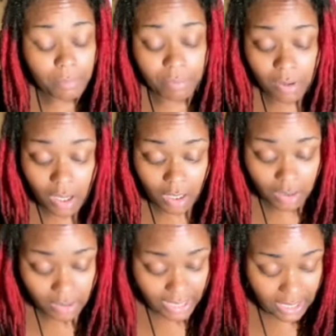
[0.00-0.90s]
Bruh,
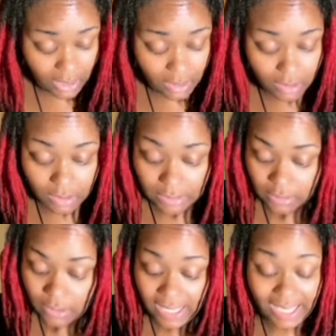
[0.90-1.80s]

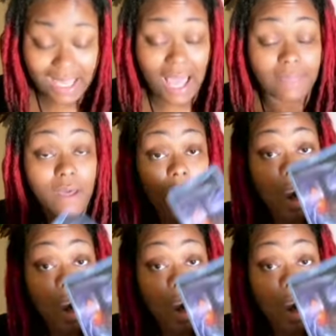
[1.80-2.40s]
he got the